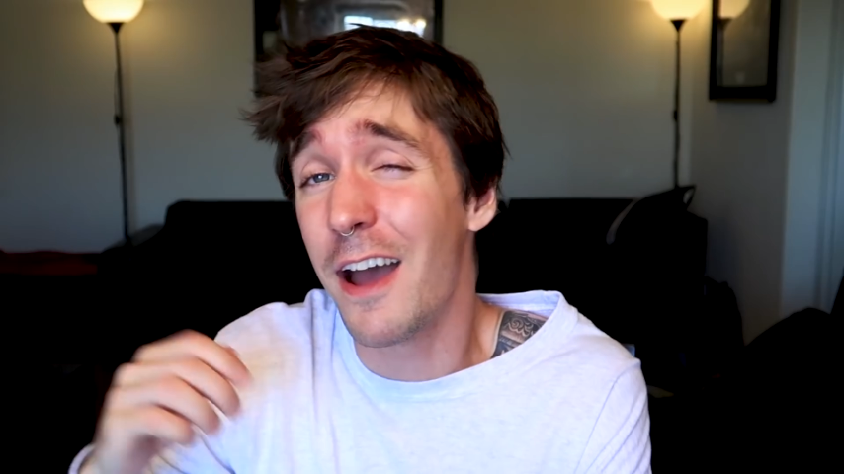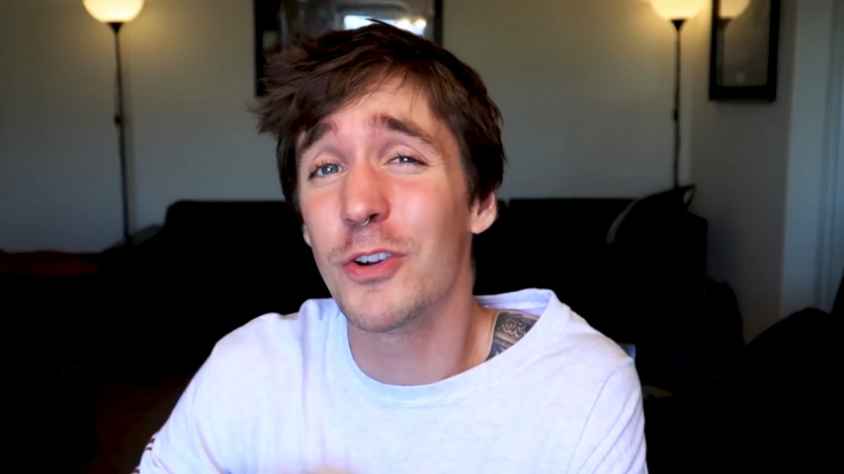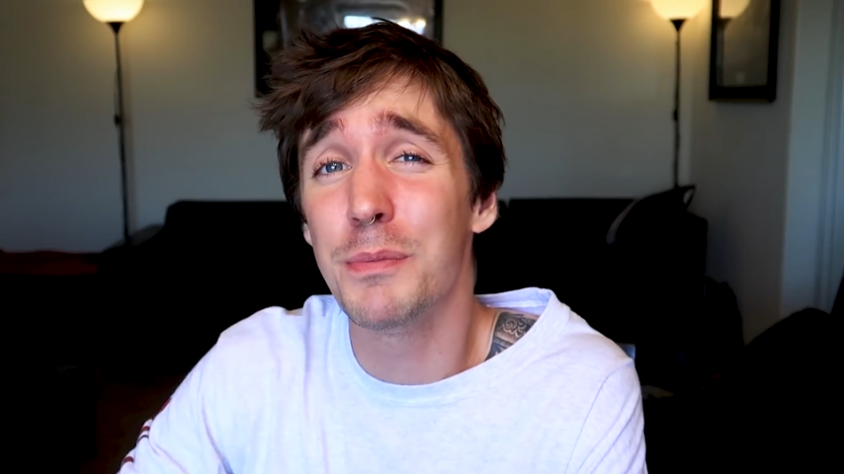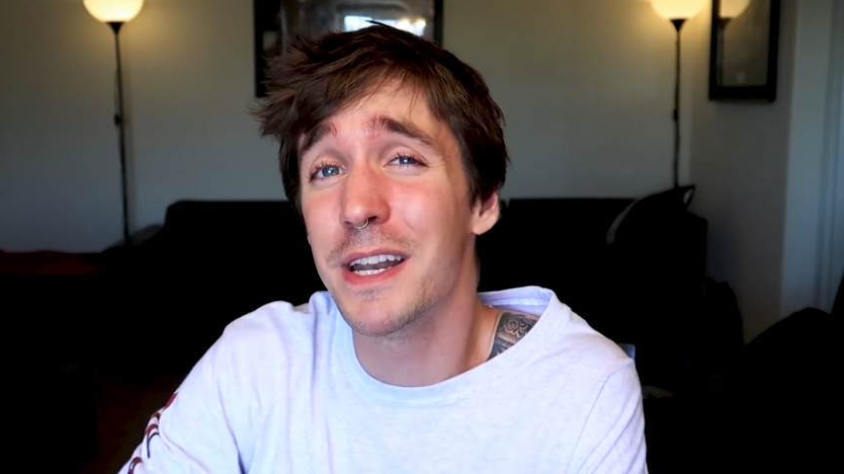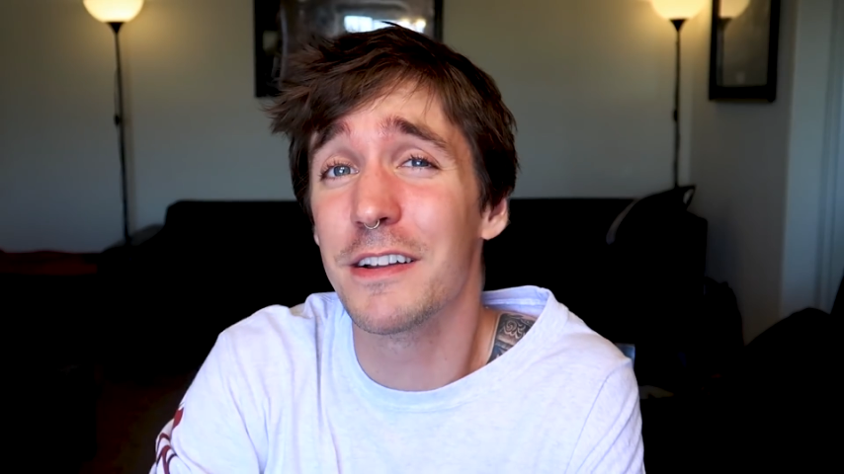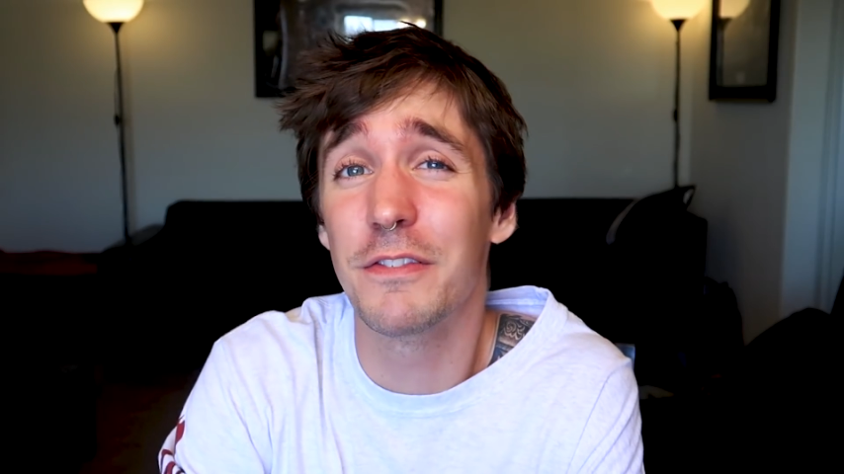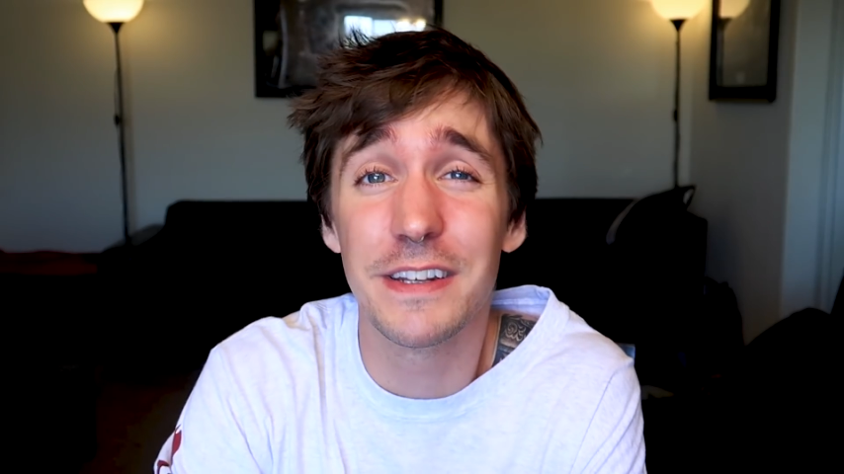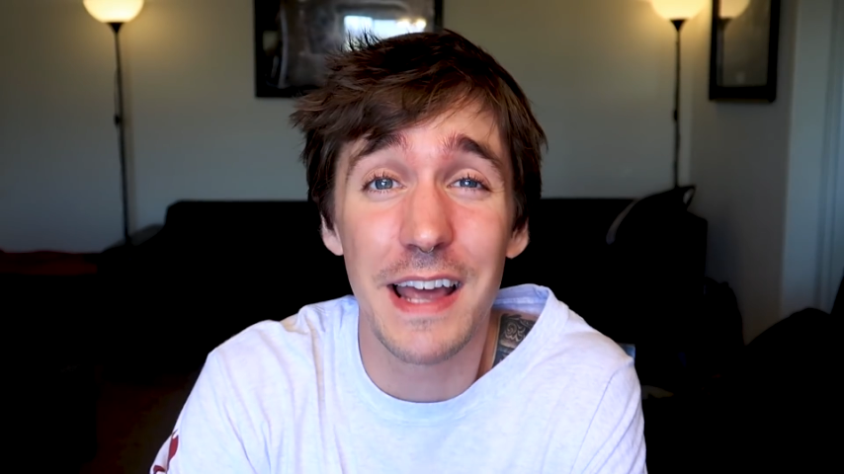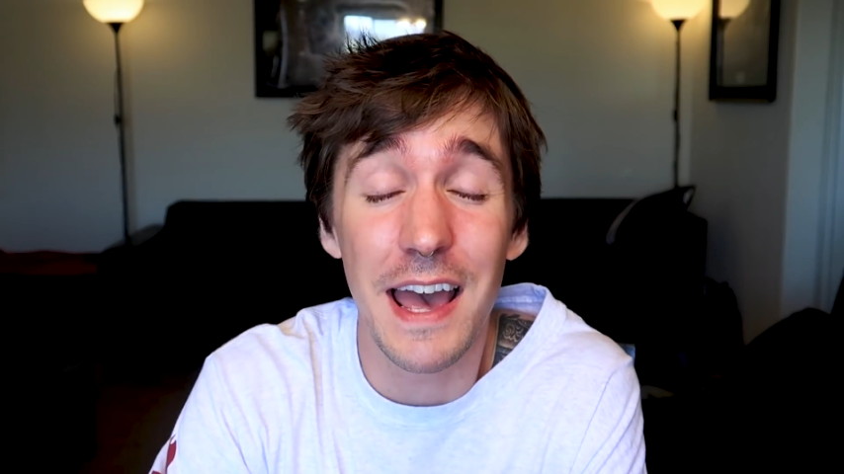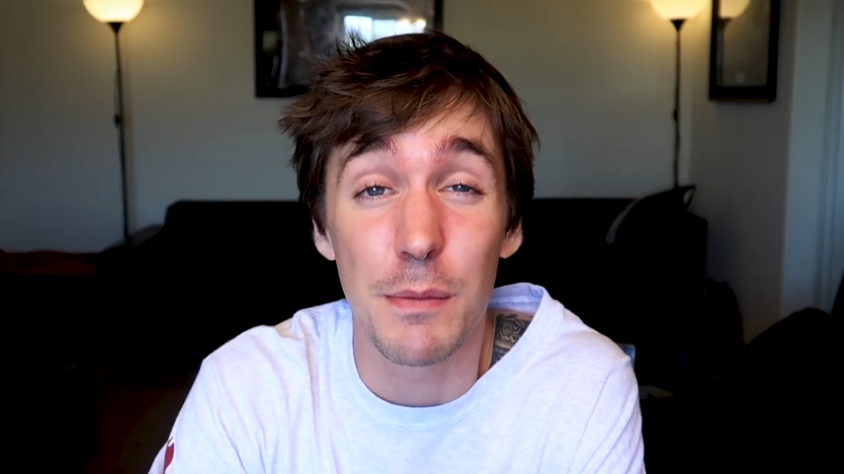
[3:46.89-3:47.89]
every minute of
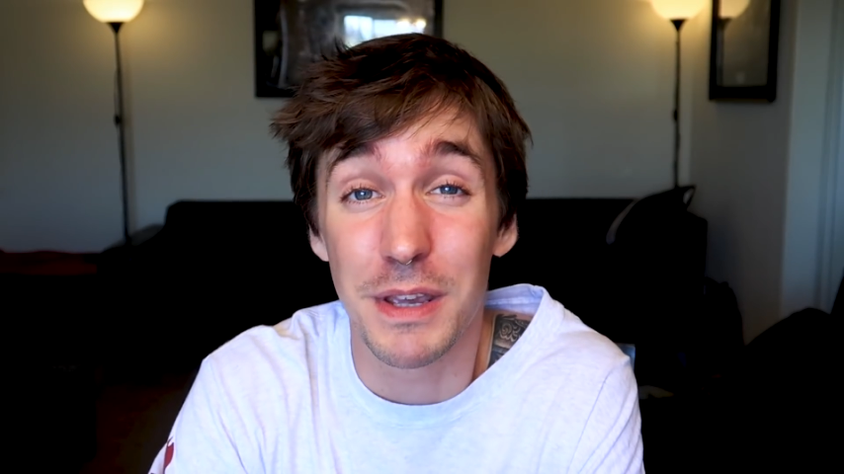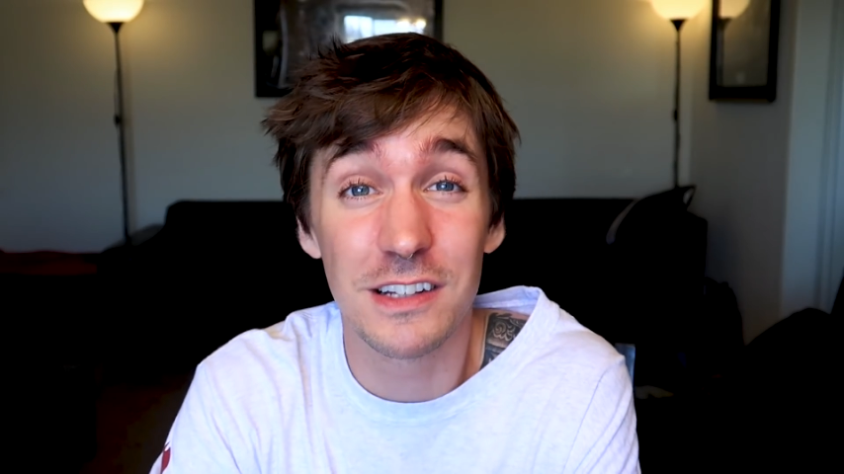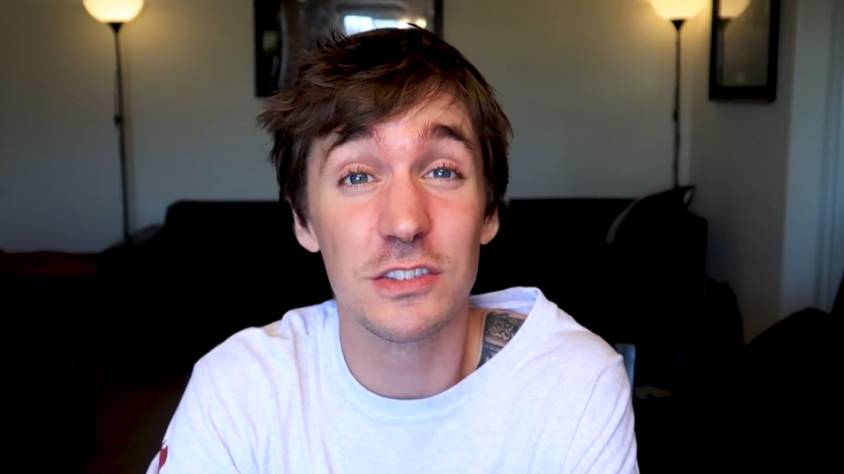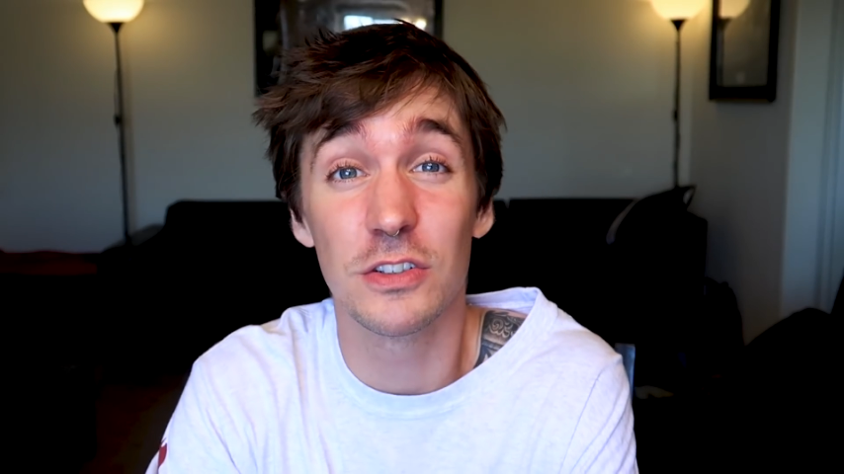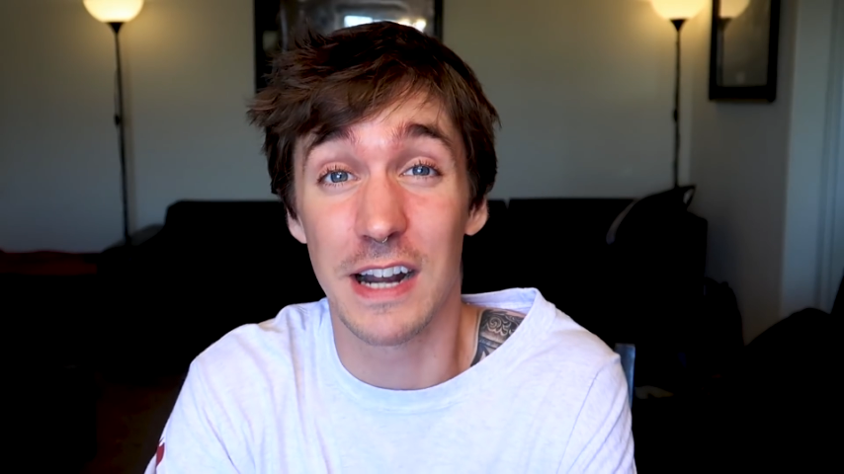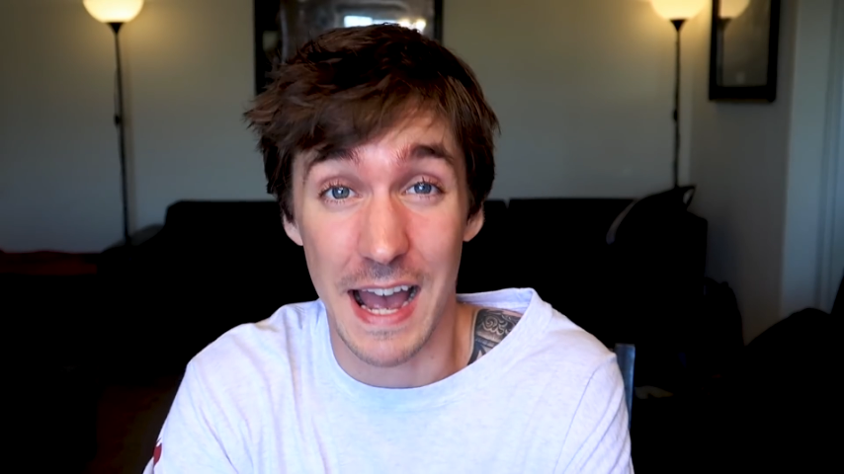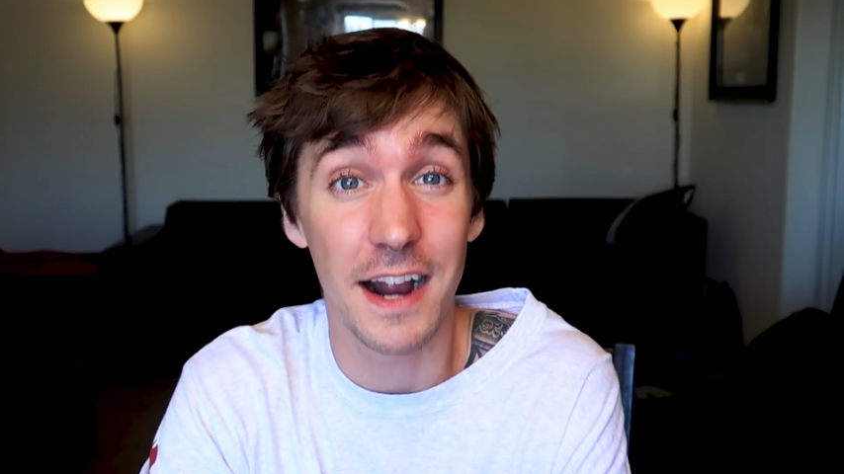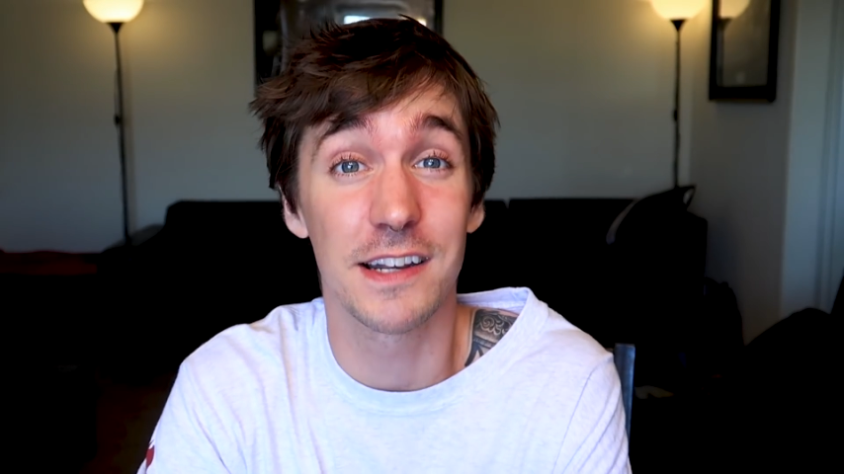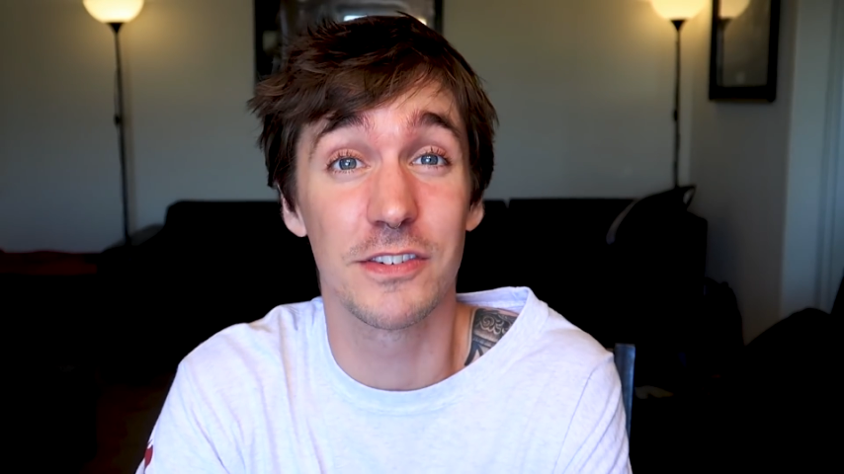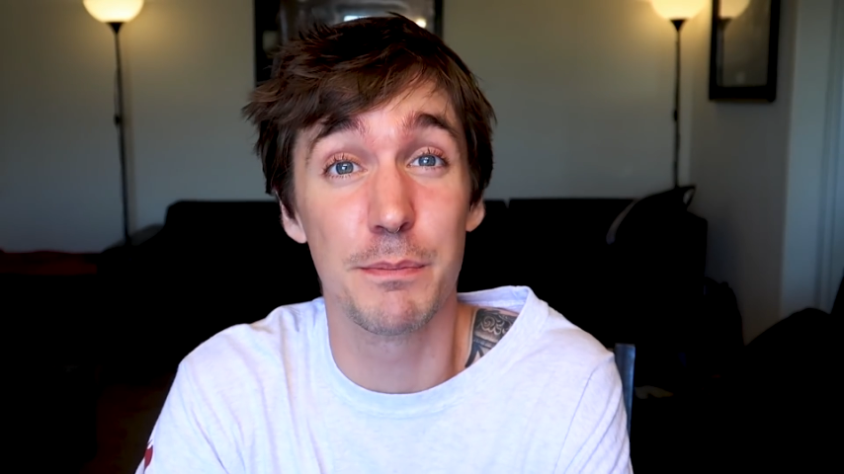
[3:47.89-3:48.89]
the day because you're an
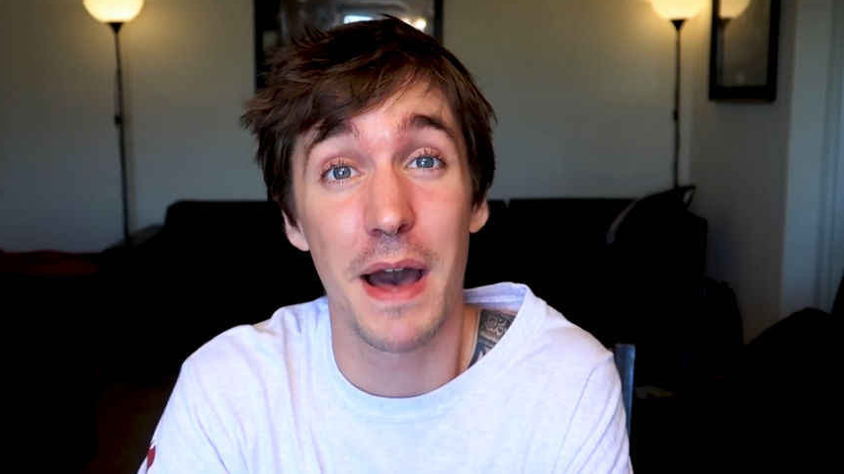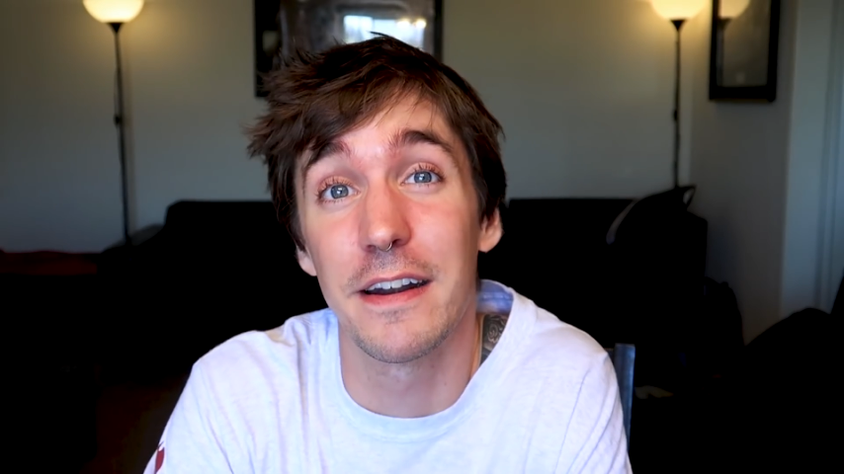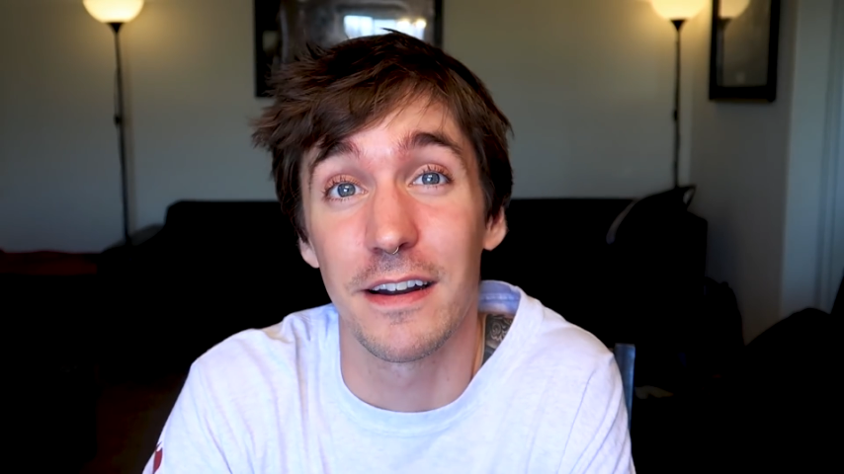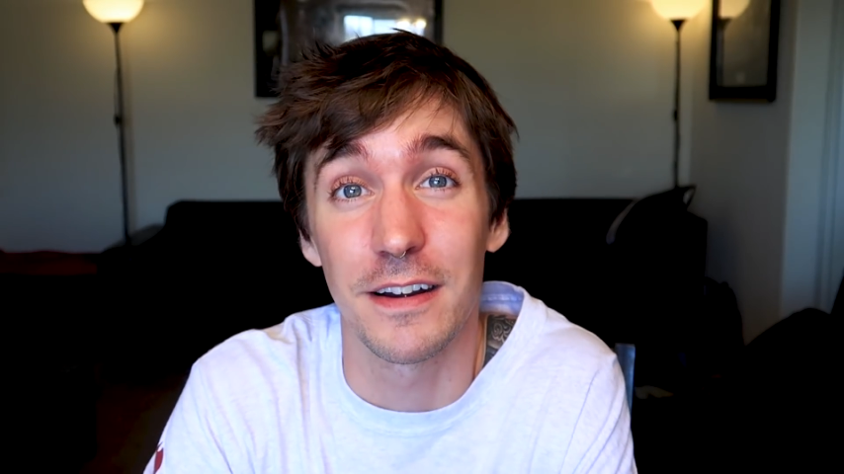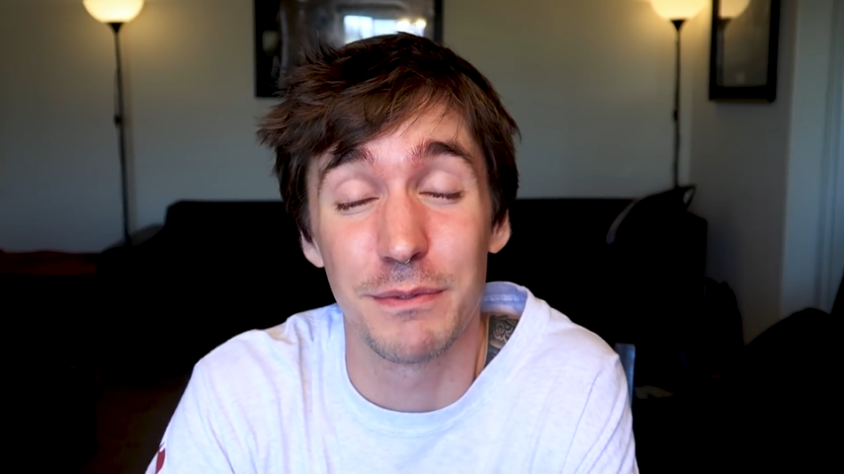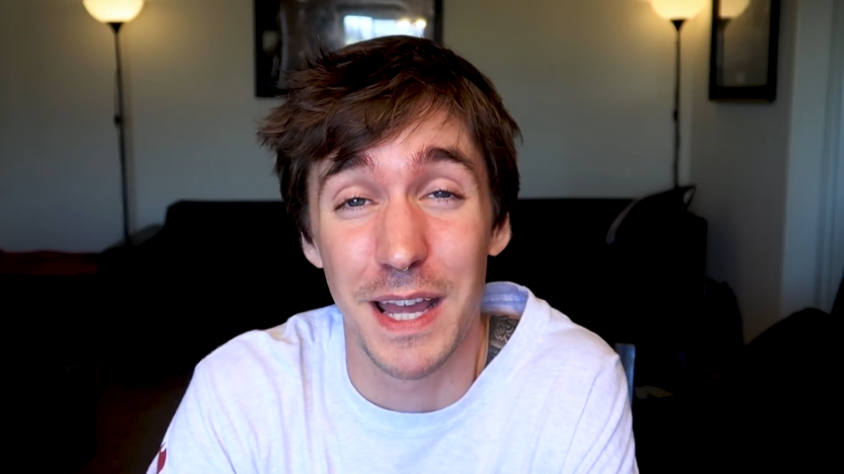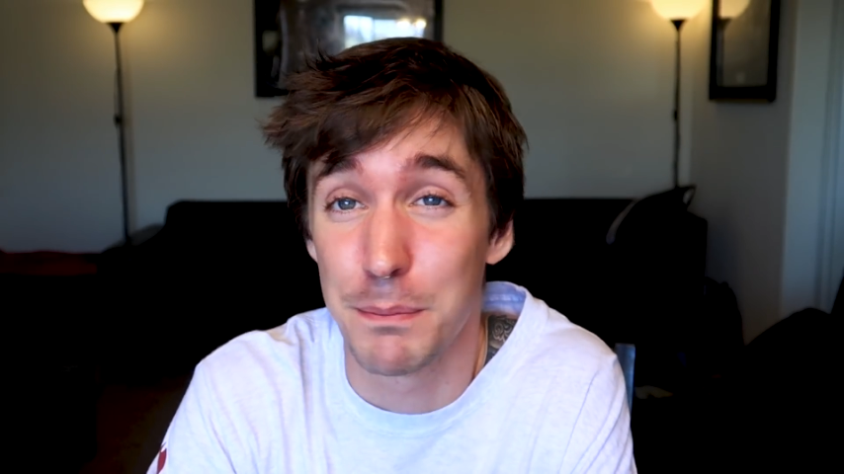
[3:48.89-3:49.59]
active competitor